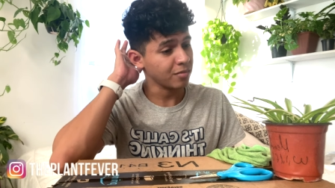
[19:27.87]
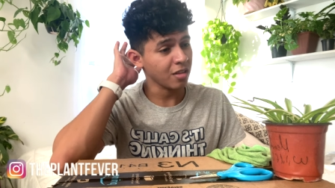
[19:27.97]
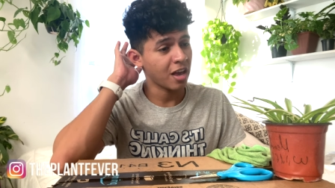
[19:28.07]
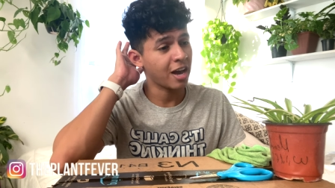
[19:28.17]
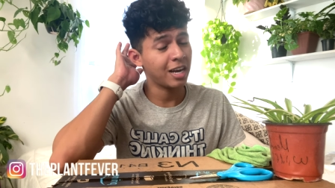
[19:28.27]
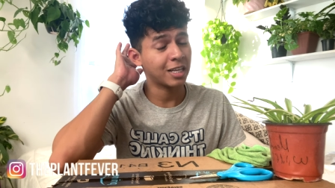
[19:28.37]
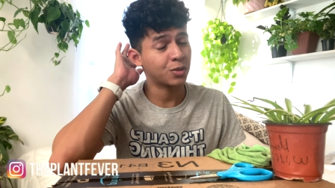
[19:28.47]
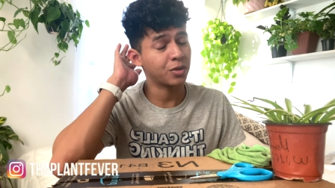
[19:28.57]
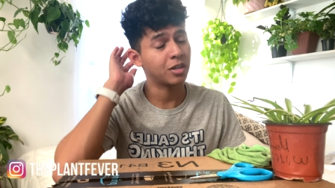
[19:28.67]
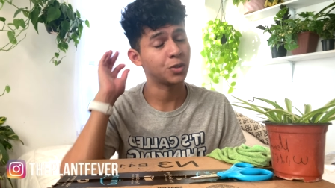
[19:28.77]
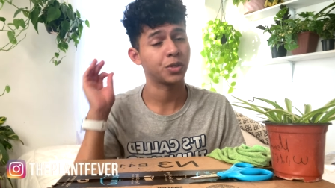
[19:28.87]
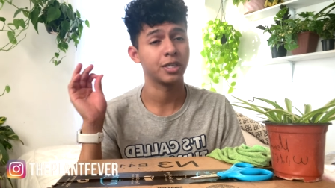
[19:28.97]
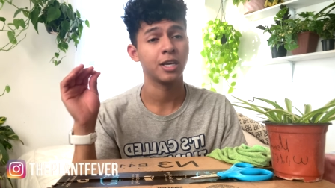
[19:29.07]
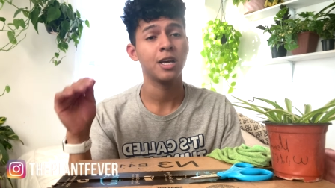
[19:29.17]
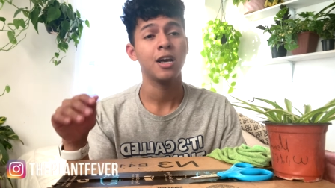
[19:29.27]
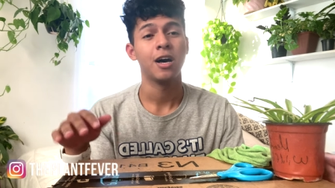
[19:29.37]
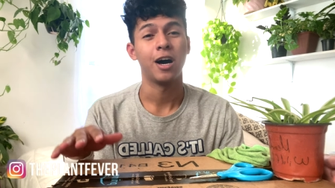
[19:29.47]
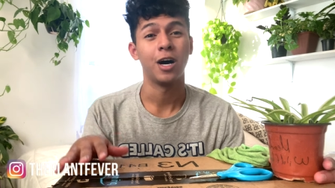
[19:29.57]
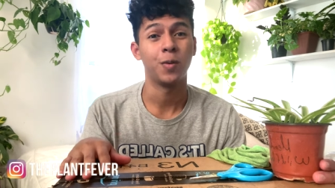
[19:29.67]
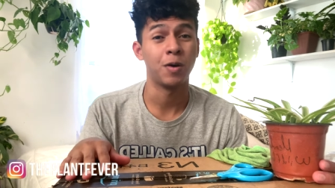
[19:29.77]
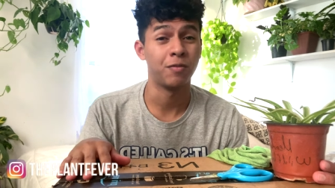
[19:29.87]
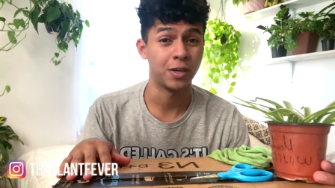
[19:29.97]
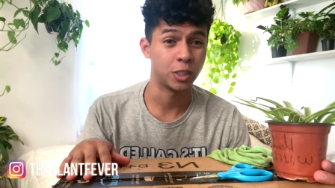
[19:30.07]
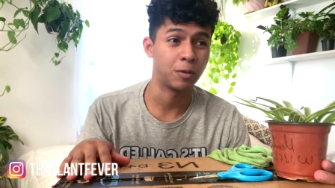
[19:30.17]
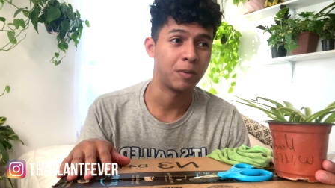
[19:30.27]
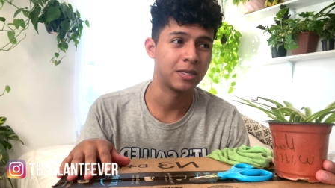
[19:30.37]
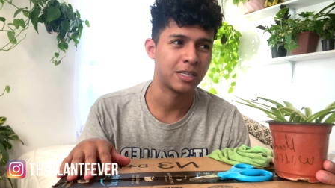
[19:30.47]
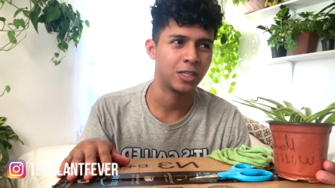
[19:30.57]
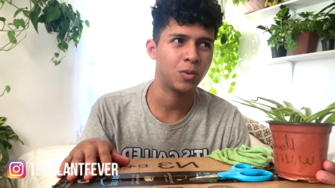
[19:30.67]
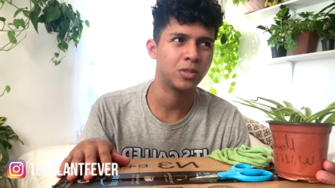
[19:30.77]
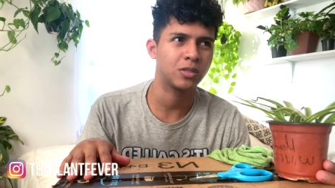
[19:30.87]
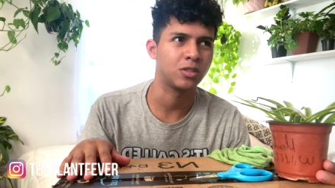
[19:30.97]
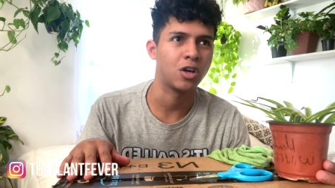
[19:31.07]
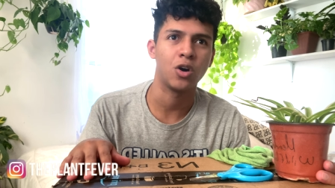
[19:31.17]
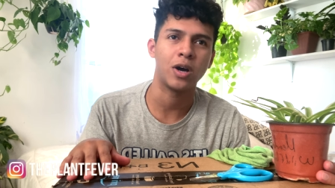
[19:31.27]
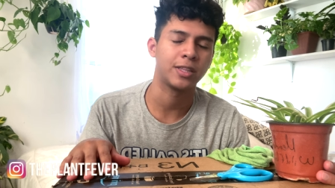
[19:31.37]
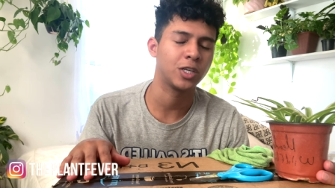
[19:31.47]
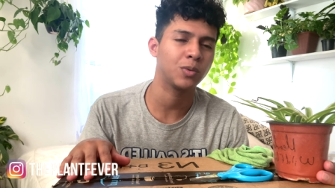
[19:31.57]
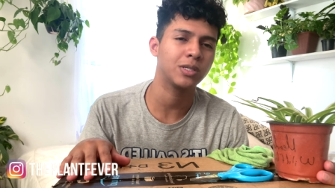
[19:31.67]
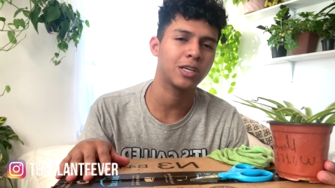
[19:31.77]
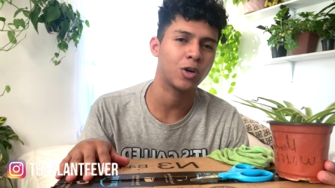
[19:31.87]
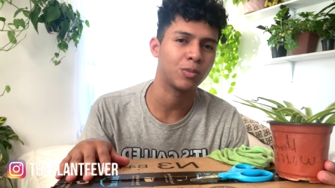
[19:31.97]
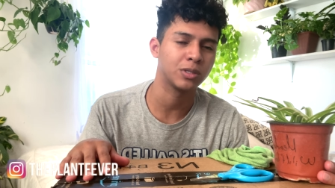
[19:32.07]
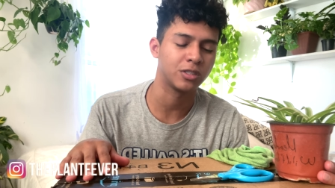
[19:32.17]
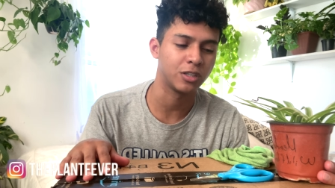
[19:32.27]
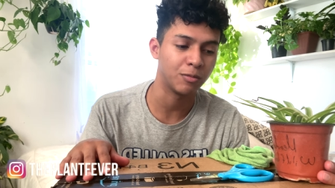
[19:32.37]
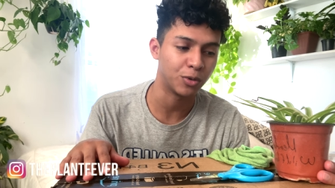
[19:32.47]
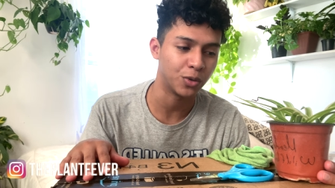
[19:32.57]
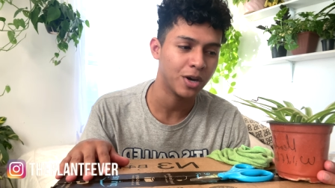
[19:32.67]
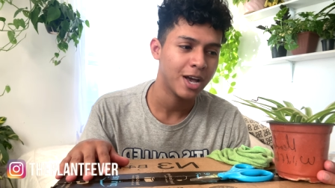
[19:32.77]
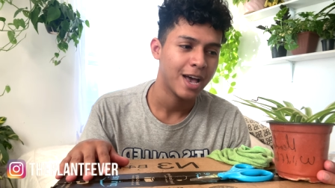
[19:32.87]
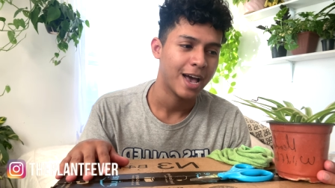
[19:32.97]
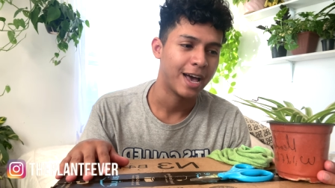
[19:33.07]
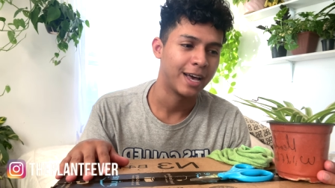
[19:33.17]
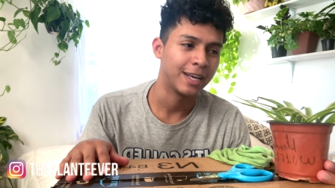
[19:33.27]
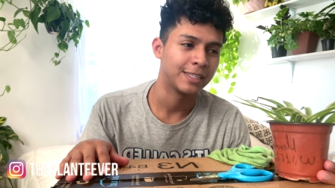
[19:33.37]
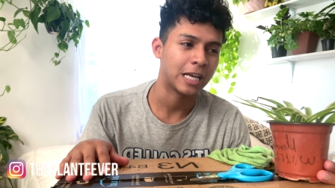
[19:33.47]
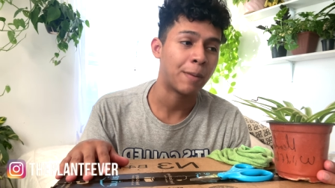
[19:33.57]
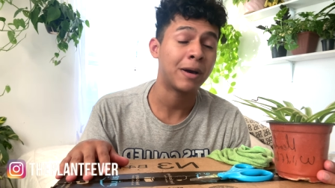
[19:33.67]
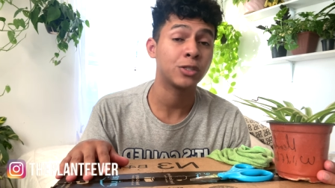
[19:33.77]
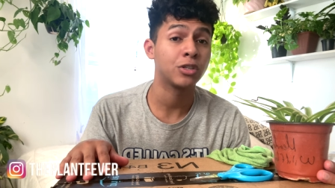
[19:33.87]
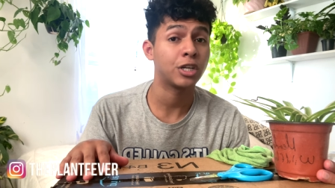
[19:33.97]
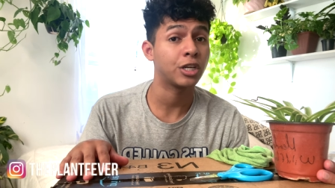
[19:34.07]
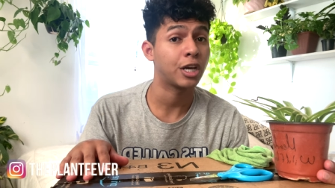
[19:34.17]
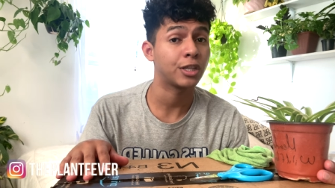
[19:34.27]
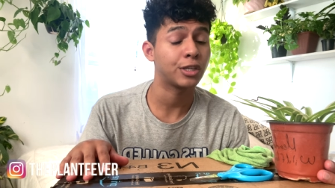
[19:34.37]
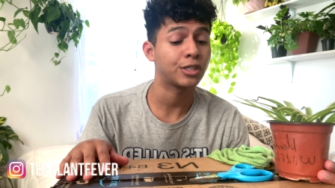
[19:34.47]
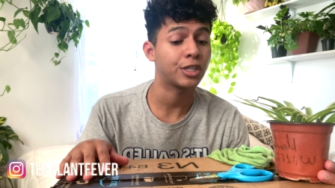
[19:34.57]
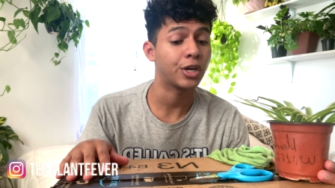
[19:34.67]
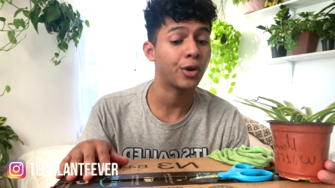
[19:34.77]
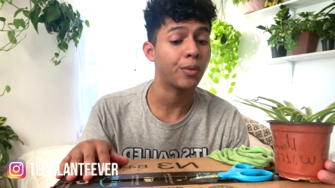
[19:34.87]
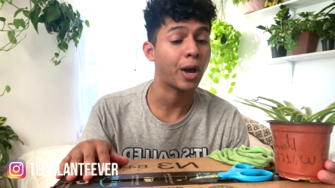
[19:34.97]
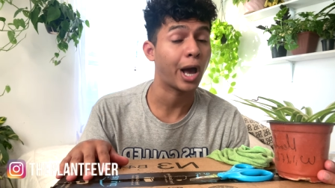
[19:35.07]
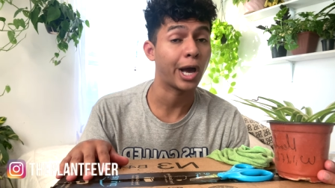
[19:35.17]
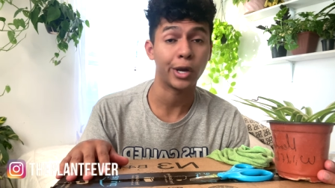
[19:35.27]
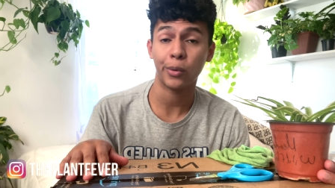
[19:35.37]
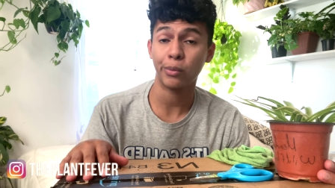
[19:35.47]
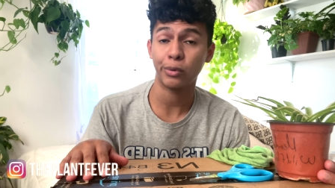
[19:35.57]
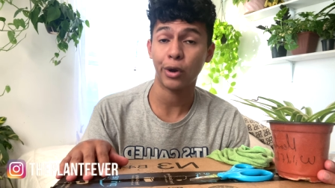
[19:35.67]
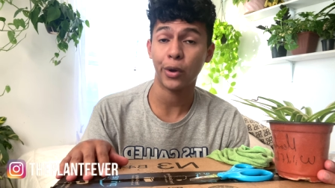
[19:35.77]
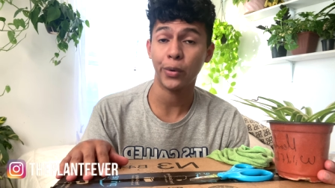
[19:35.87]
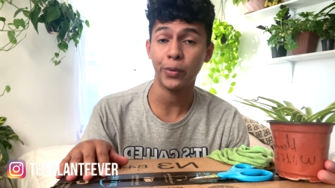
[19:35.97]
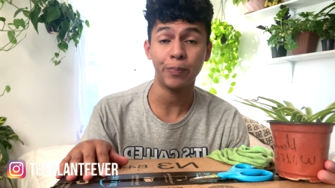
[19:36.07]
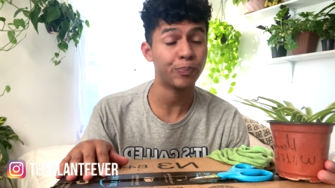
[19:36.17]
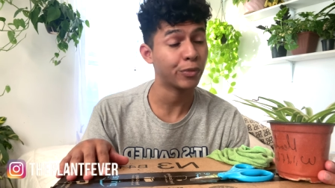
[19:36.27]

I had like 300 um, vegetable plants. I think it was, no, I think it was like almost double. And I might do that again this year. I don't know.